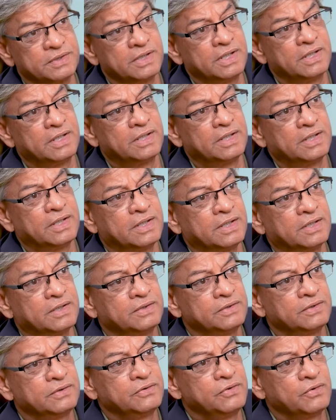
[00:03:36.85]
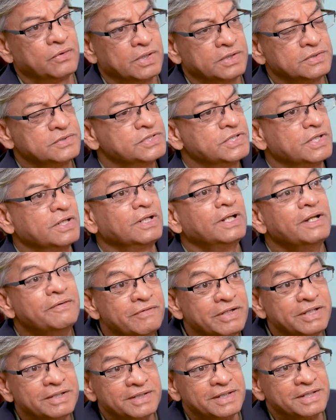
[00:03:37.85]
Neurons are
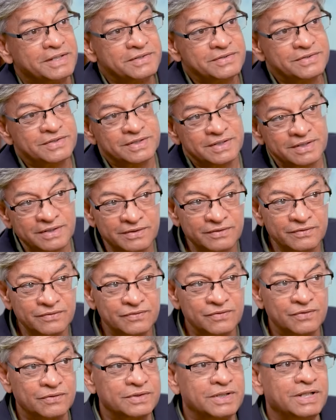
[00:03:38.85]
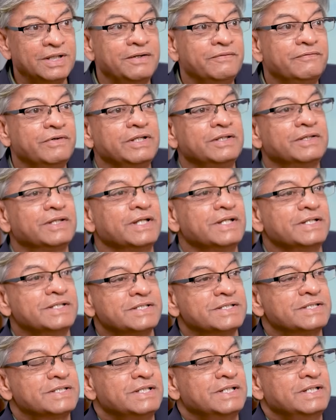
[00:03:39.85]
living things. So the living
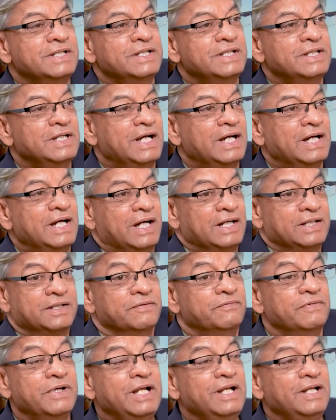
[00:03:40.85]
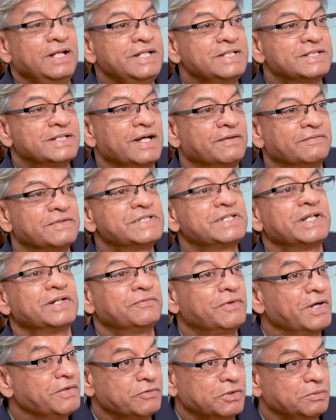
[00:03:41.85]
things, at the very least, have a
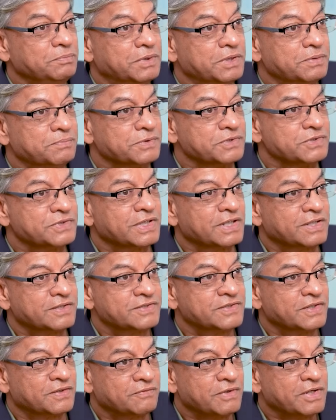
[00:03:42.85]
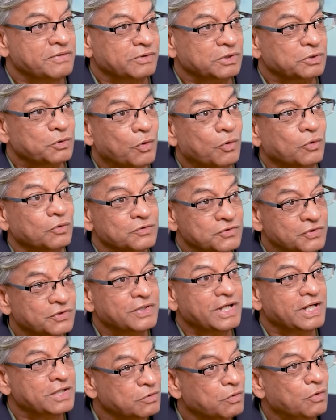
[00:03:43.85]
survival purpose or a survival goal. So
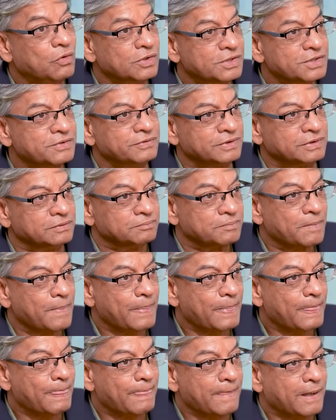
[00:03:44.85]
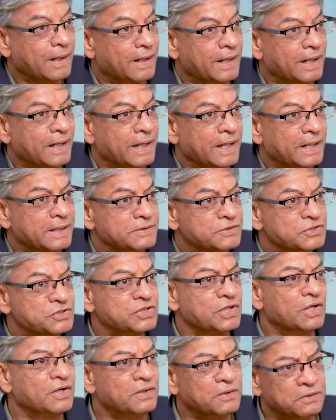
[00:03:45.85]
they are goal-driven. And
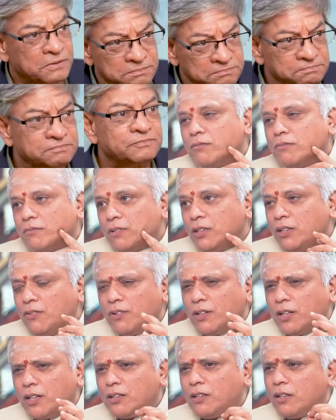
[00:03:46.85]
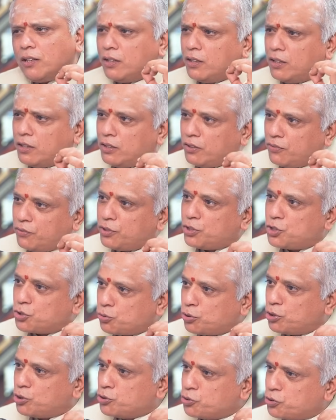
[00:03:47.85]
so even at the
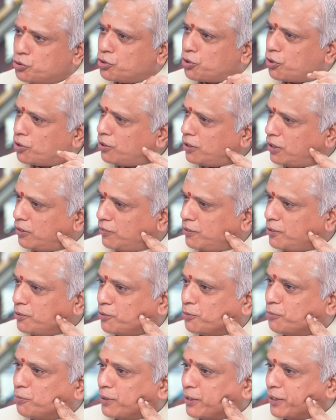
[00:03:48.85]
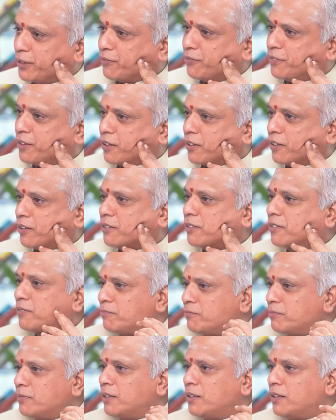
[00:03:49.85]
individual neuron level, you believe there
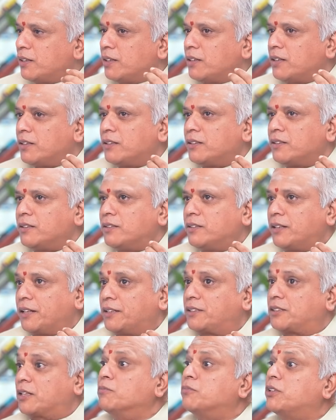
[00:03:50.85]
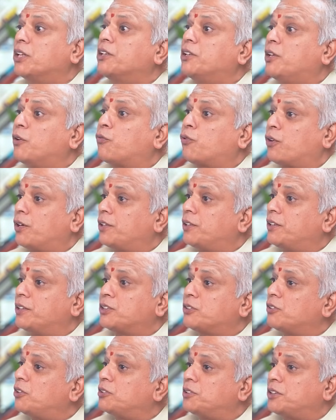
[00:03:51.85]
is something different.
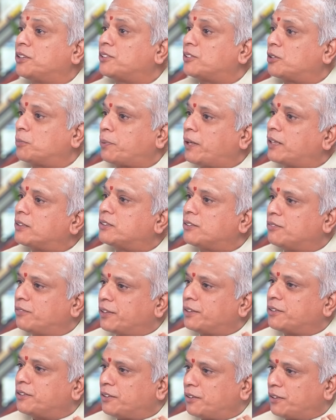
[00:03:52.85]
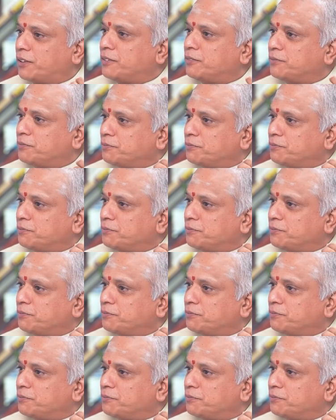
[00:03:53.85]
It's not just a passive entity.